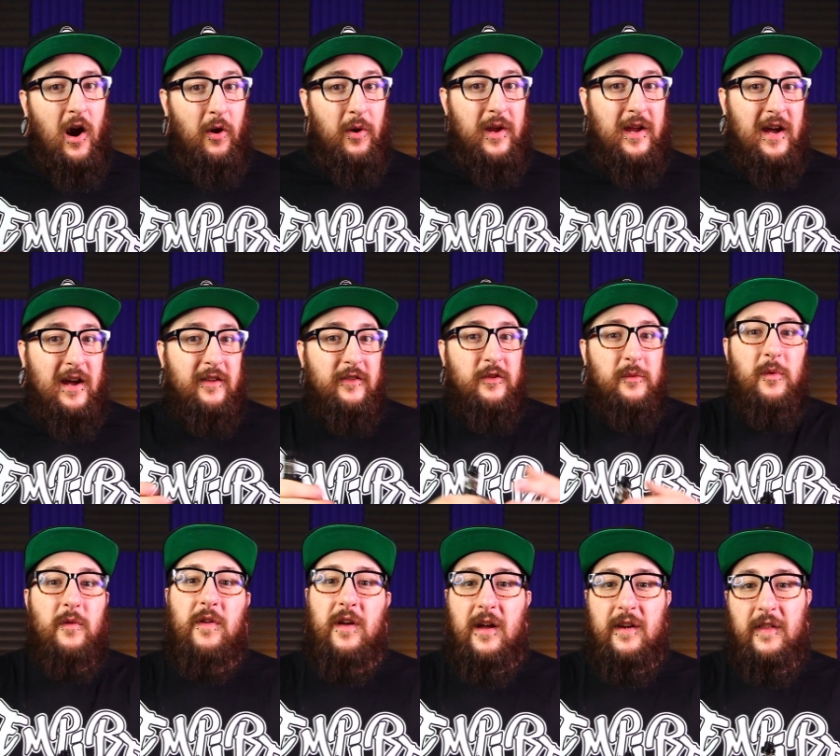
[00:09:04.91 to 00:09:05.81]
All right, guys, so
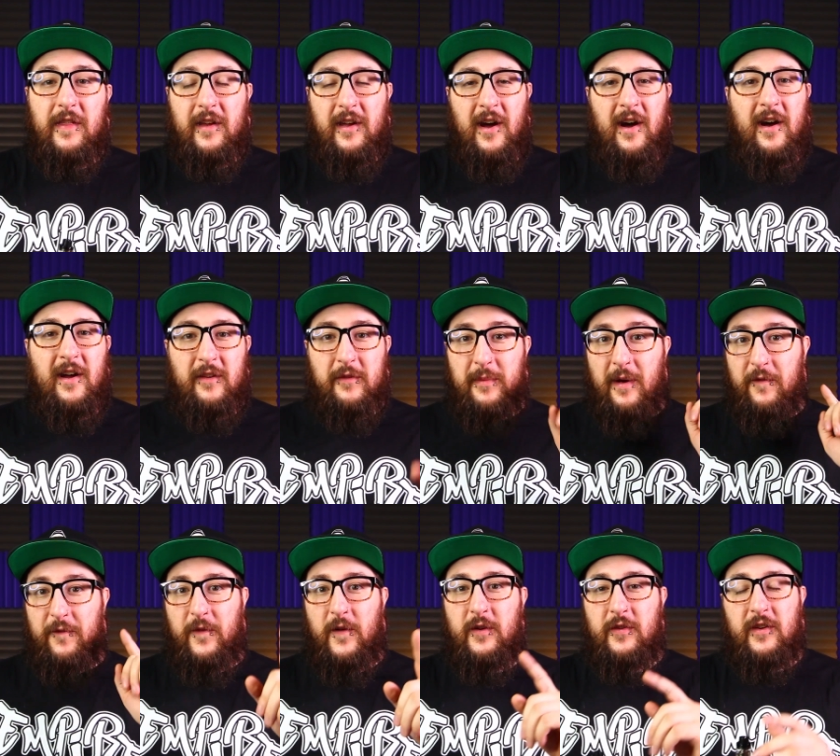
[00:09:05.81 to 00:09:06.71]
moving on to the cons, my
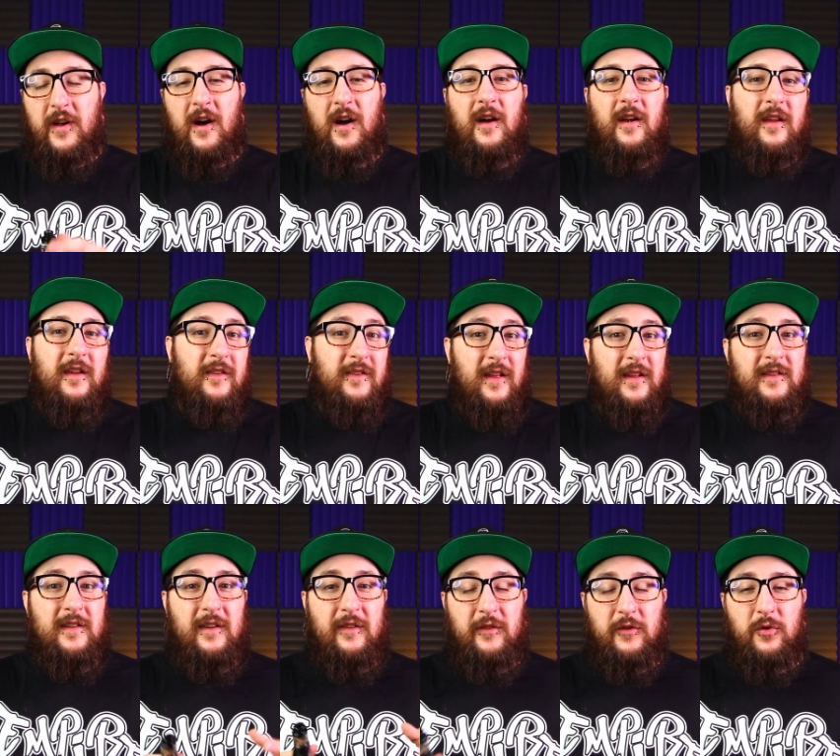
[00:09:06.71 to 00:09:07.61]
first con is
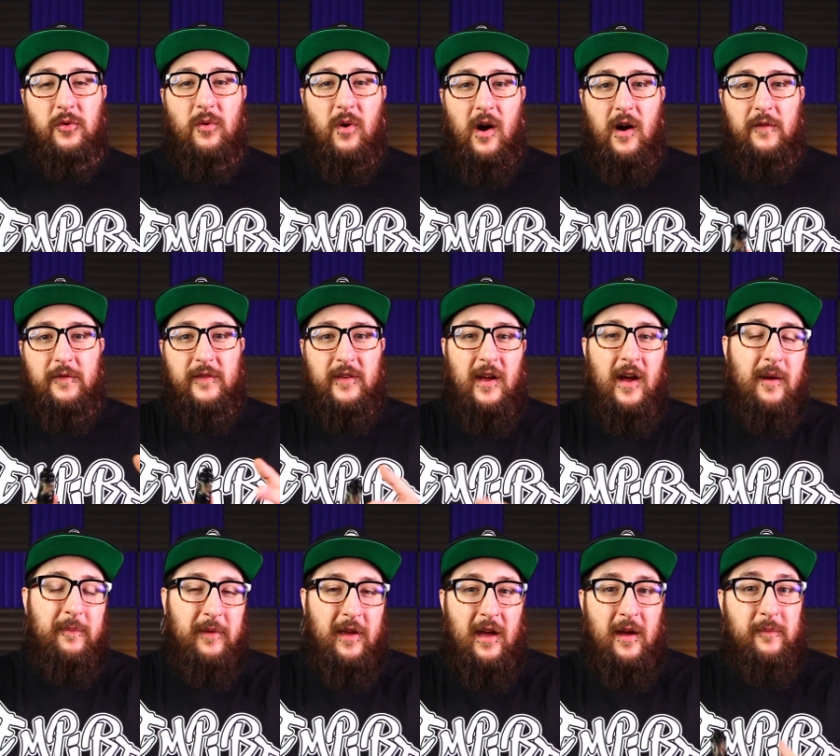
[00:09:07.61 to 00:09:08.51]
that the screw-off
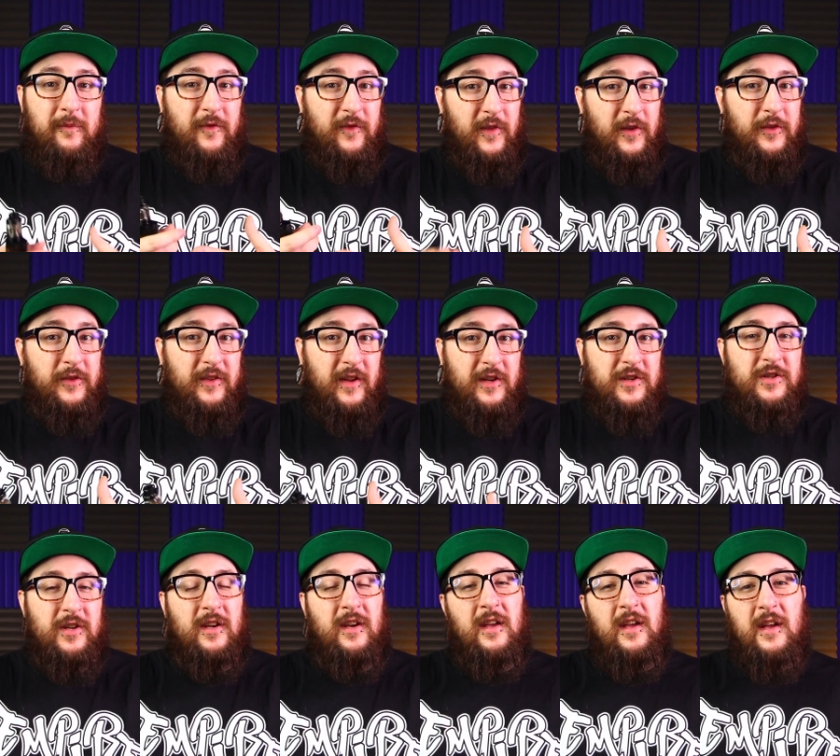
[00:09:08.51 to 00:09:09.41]
top cap fill
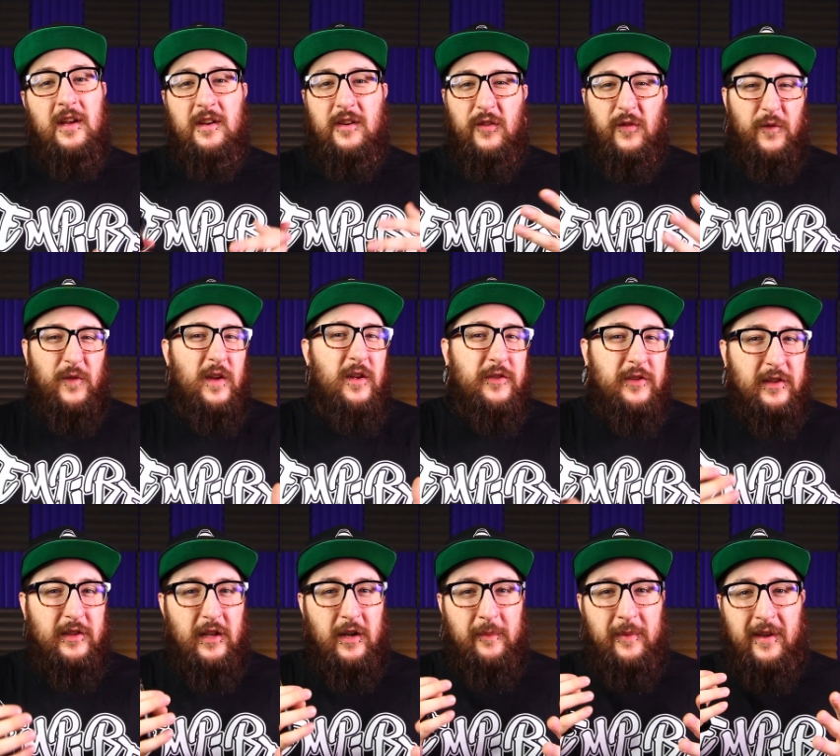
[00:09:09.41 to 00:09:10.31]
section just feels a
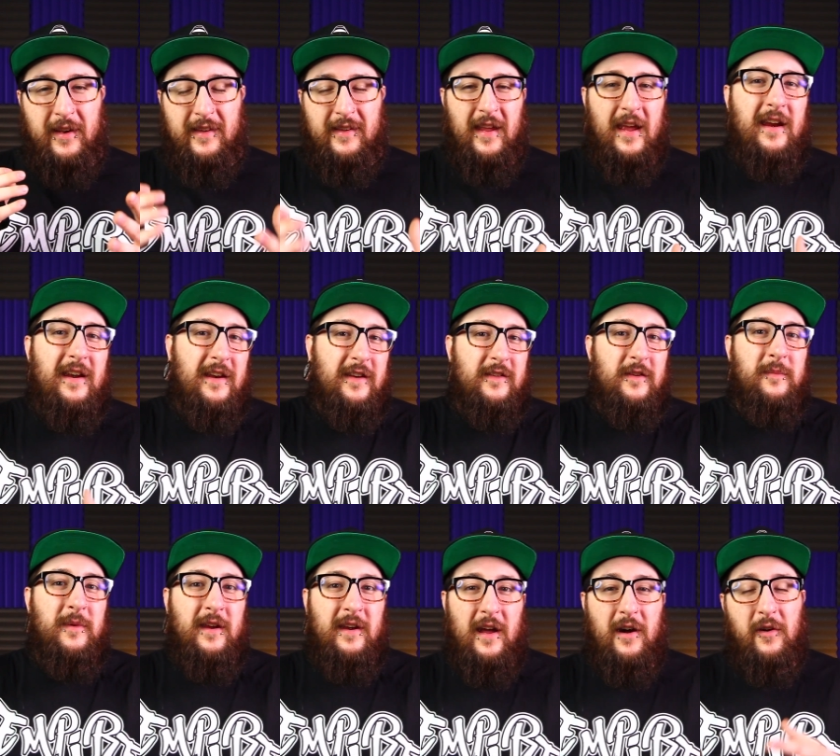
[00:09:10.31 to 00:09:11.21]
little bit dated
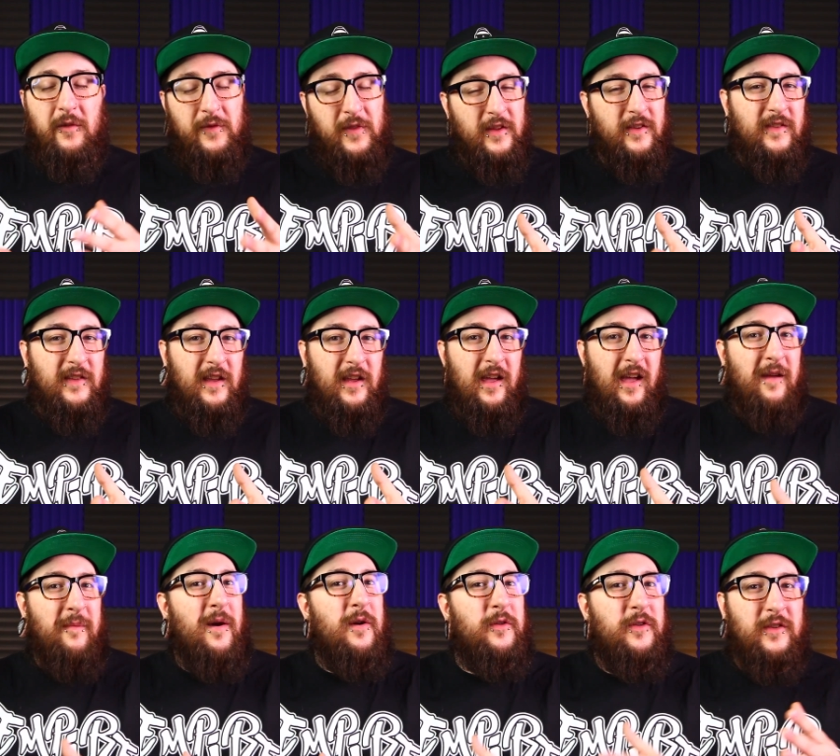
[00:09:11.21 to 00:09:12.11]
to me. Now, if this thing
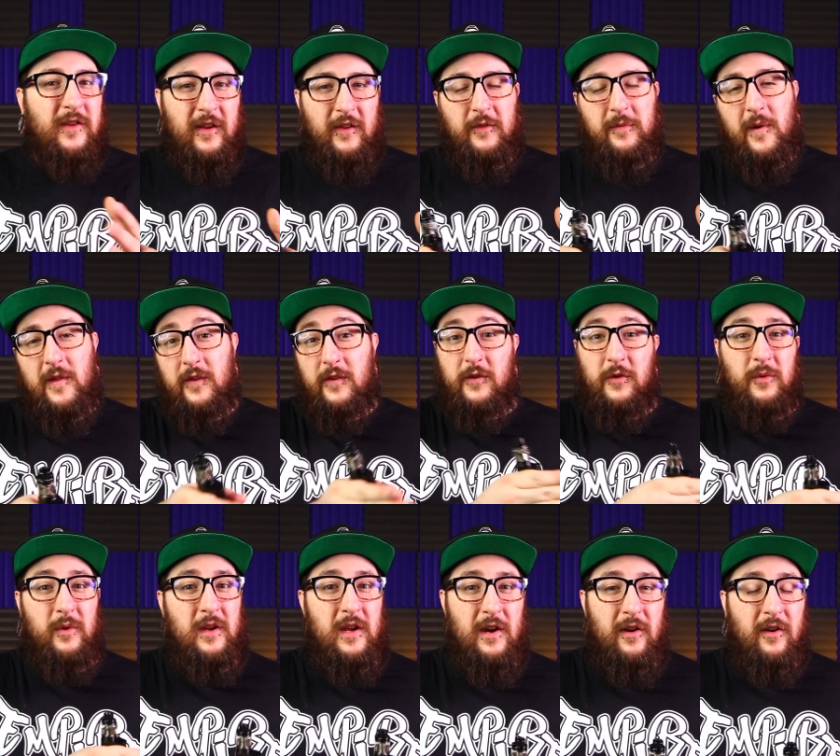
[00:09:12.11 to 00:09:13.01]
came out six months
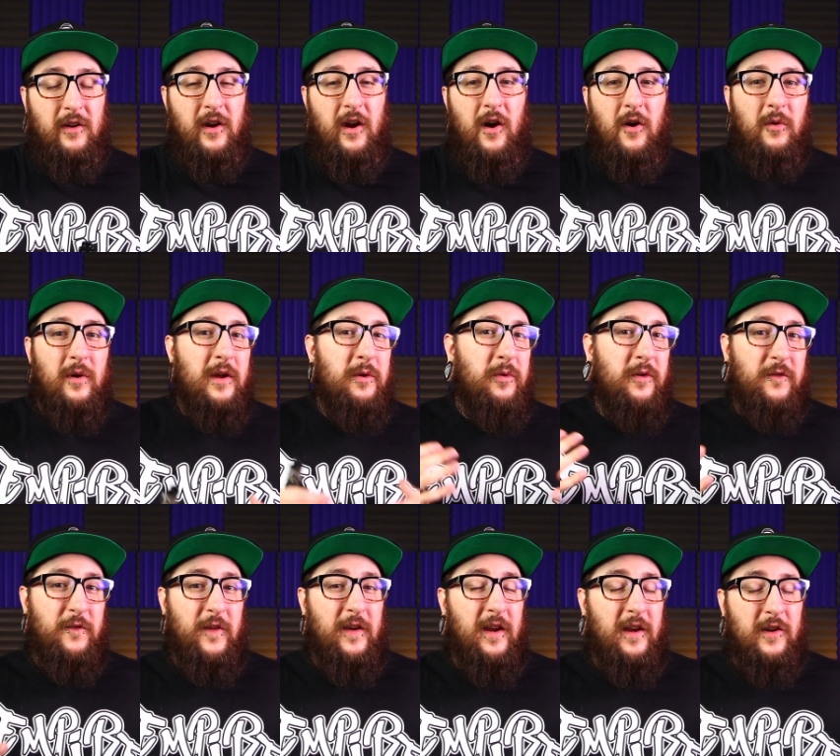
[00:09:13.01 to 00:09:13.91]
to a year ago, it
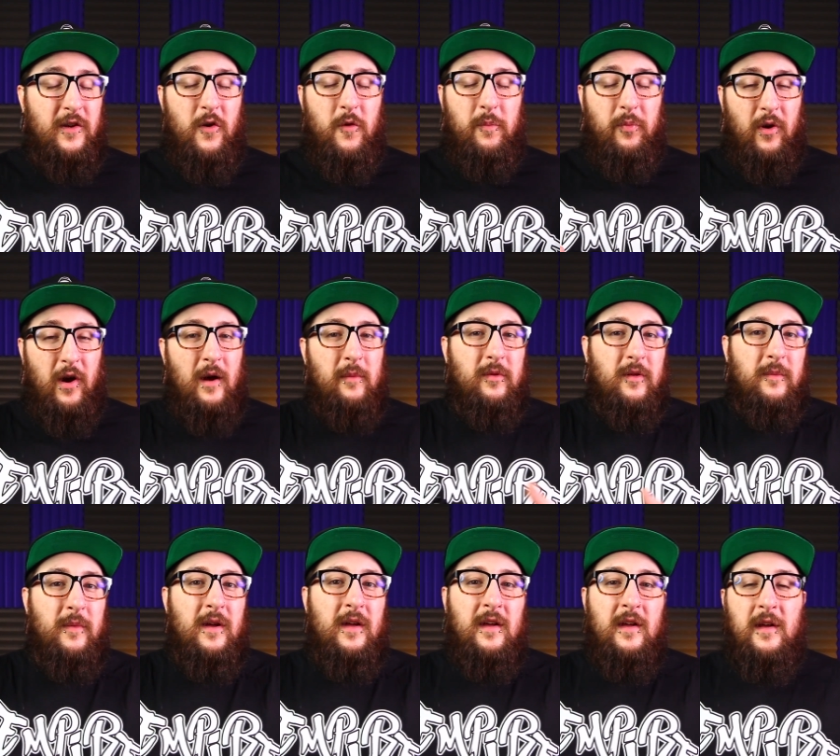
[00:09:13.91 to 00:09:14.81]
would fit in no
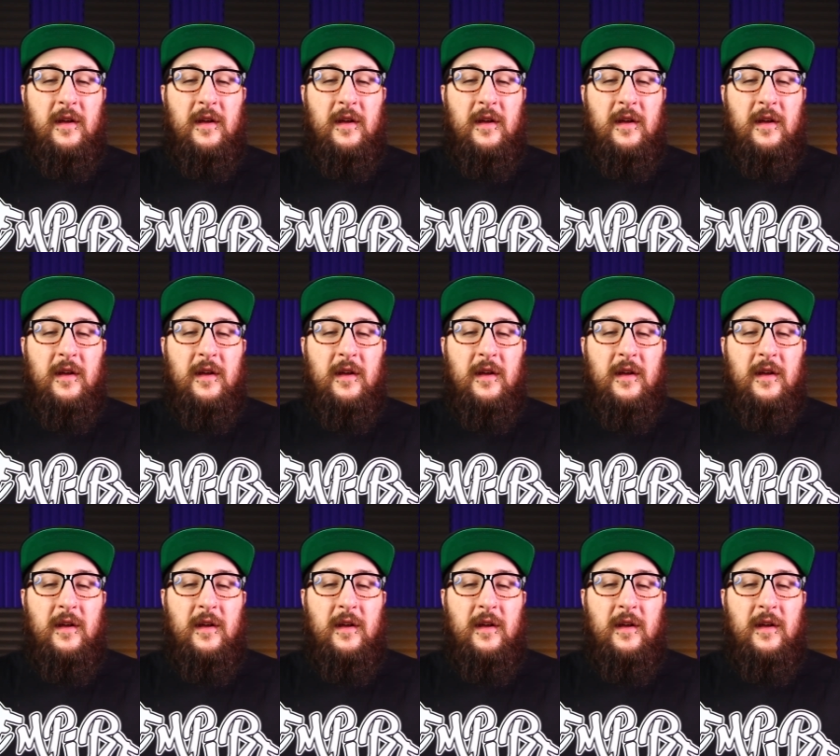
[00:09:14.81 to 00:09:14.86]
problem.